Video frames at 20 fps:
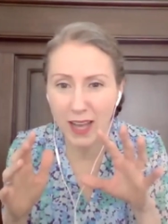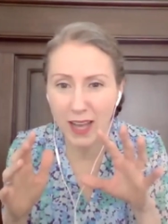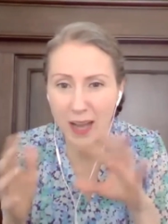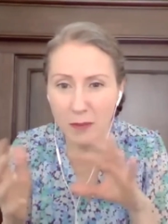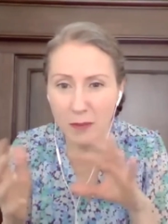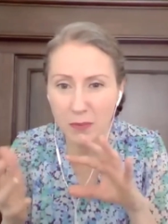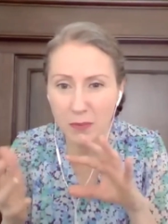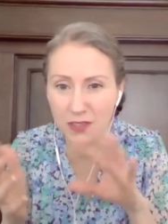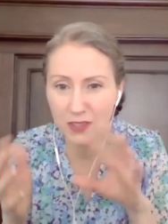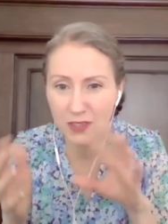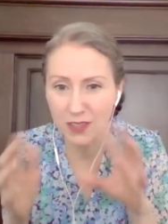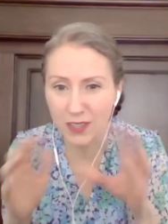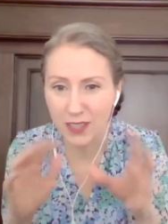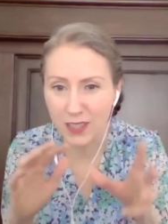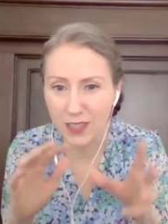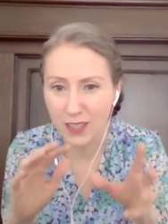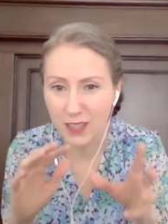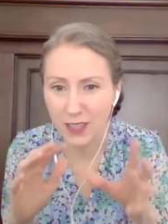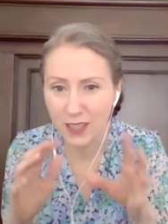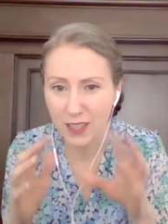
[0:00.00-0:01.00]

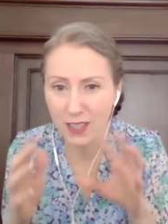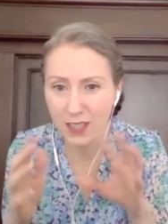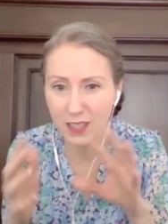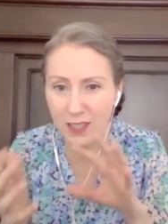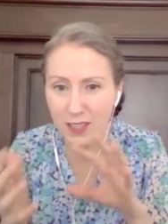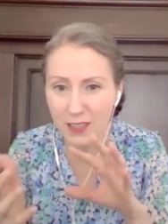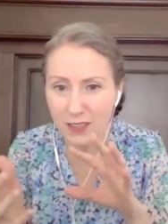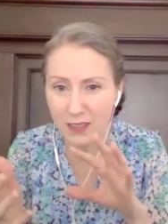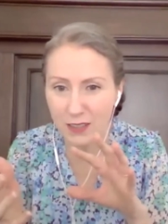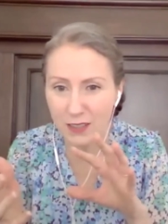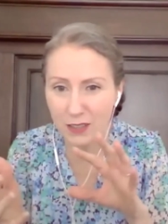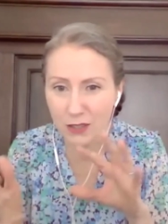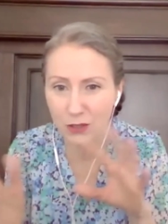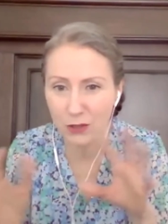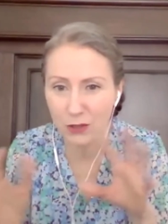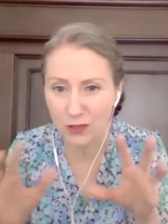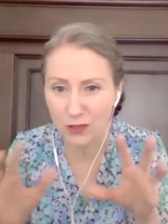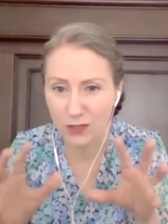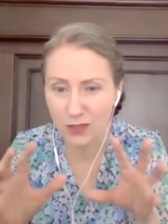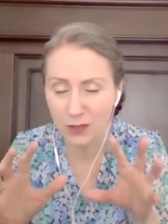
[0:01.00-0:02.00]
apathy in the
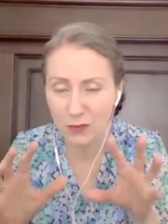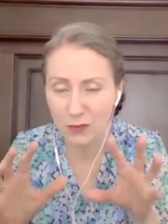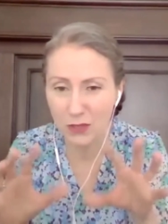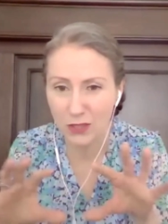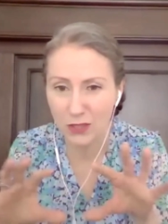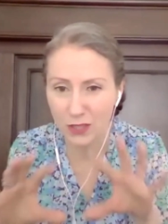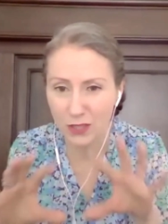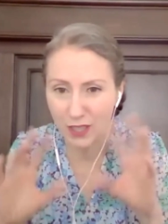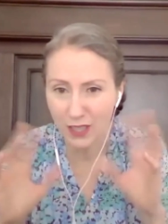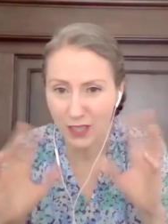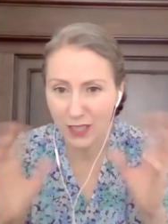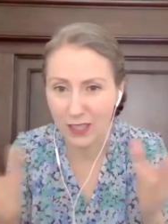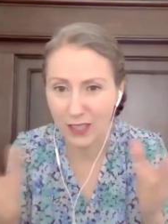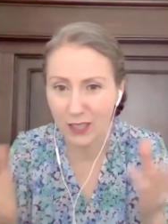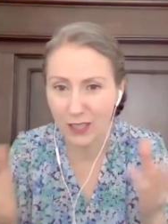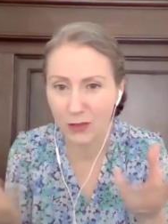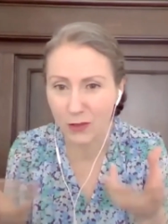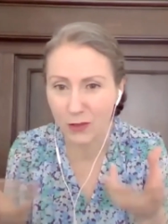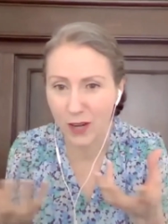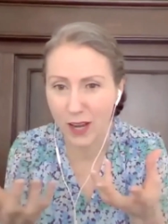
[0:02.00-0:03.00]
course community
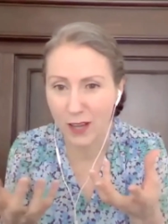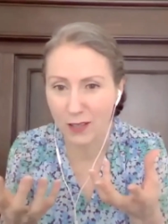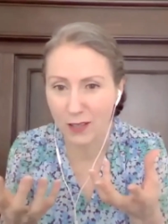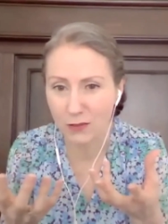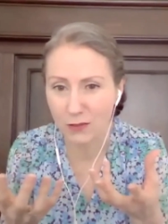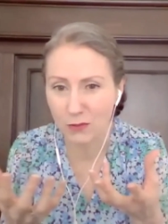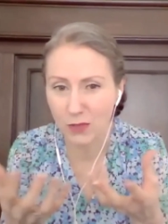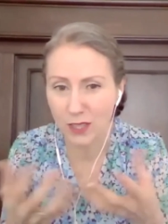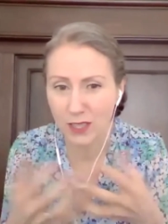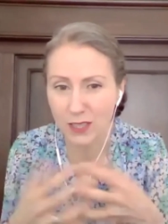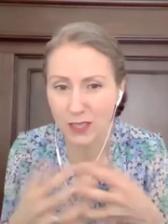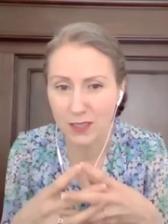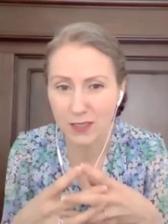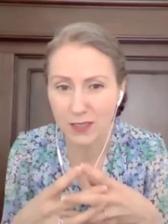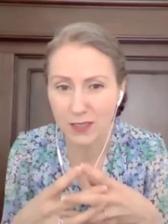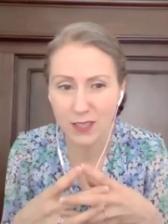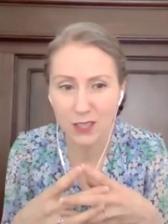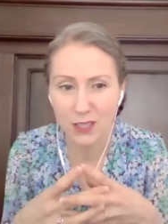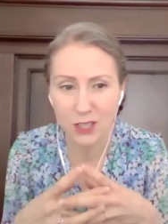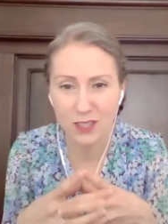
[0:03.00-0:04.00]
around what it is
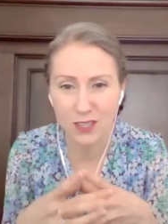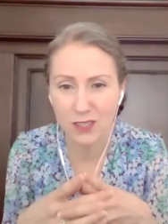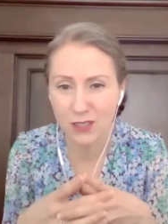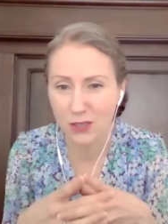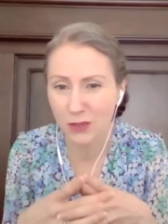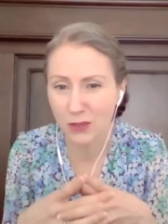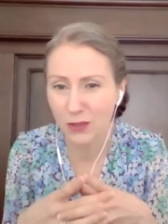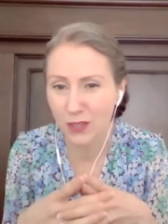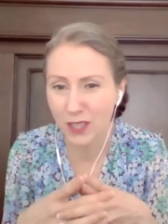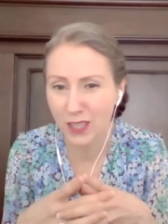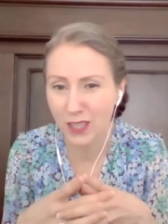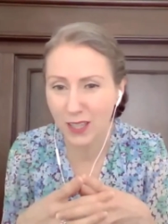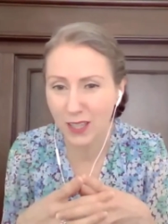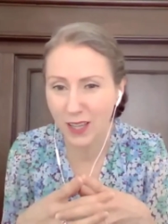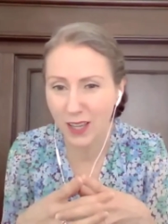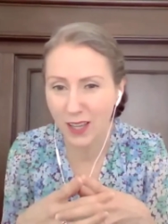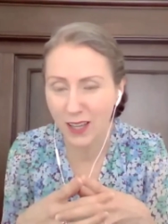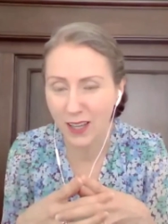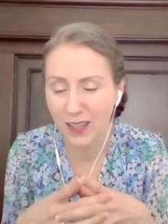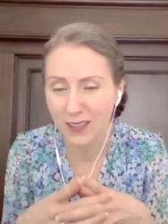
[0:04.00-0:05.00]
that she's doing.
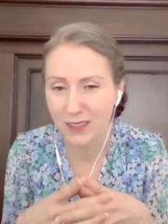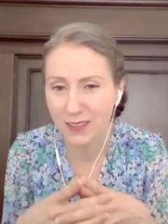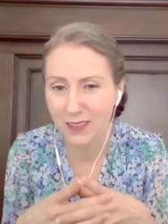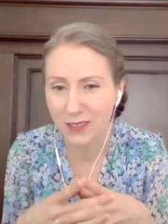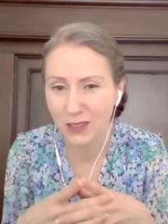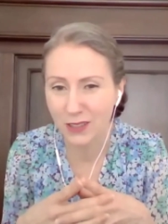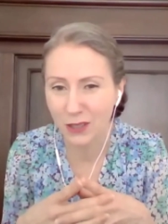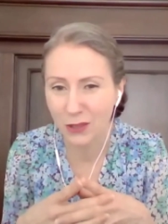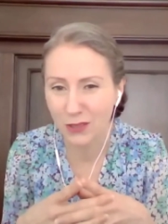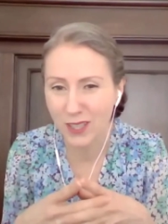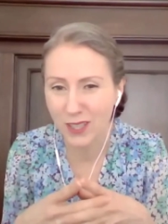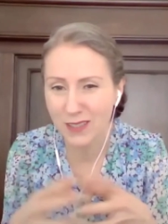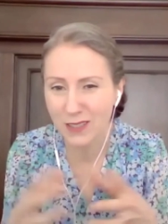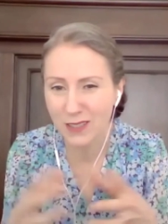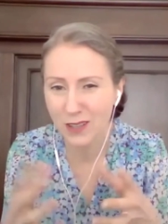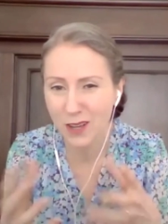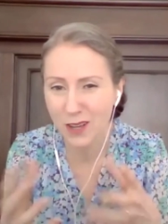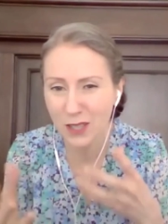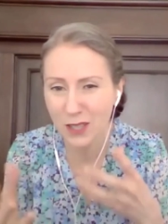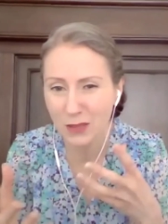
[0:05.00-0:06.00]
And so let's
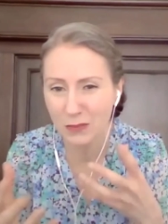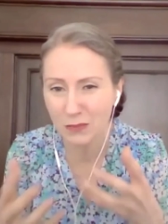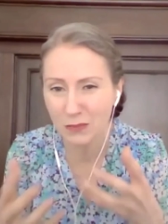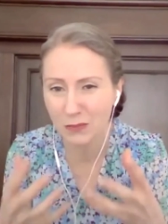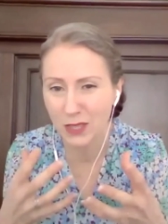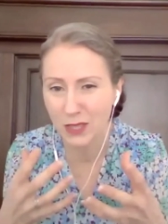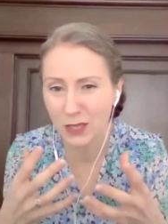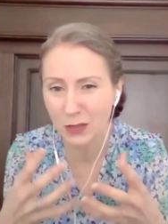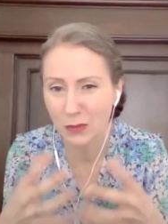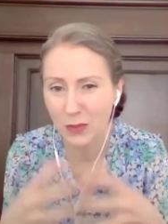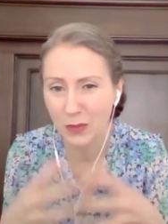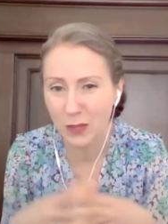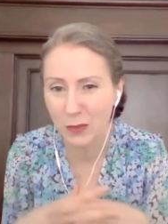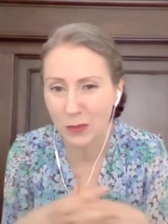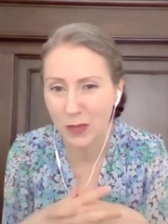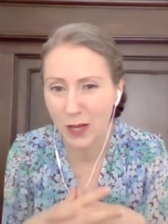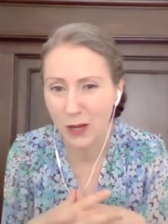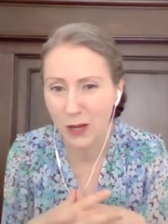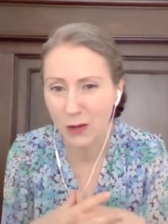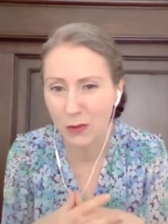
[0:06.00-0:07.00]
talk a little bit
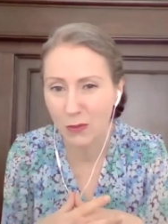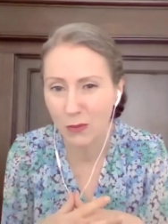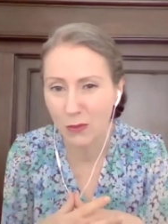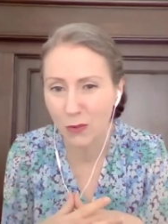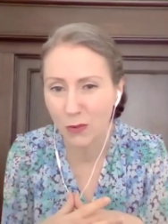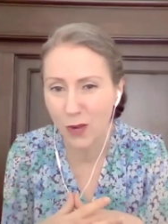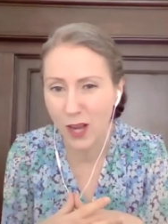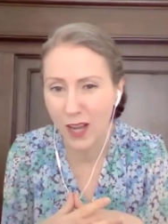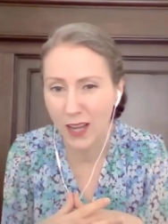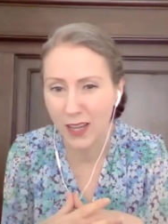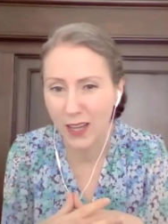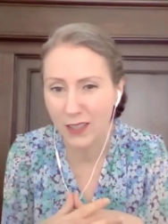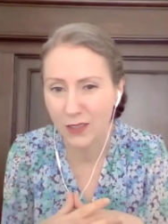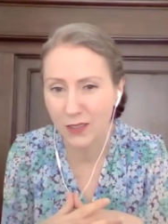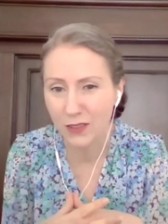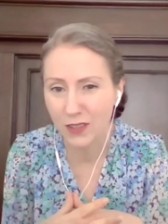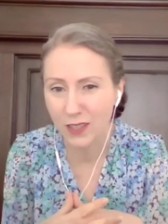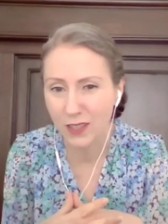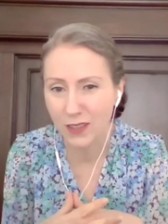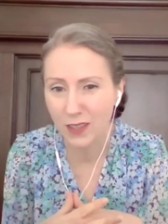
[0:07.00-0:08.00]
about why you
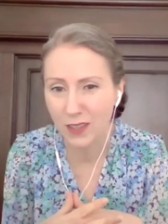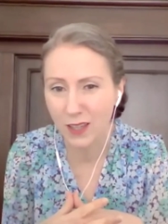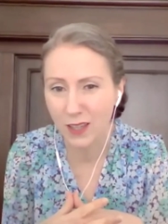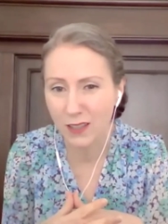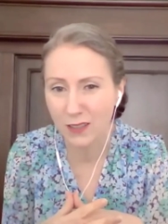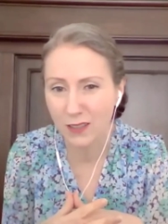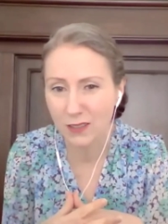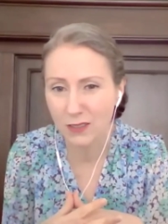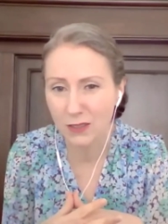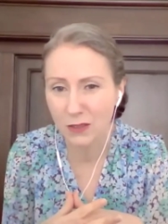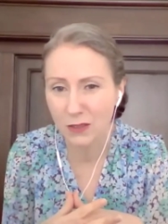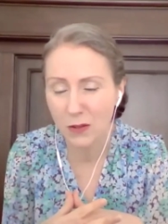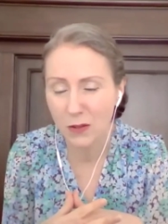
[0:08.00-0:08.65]
think that is.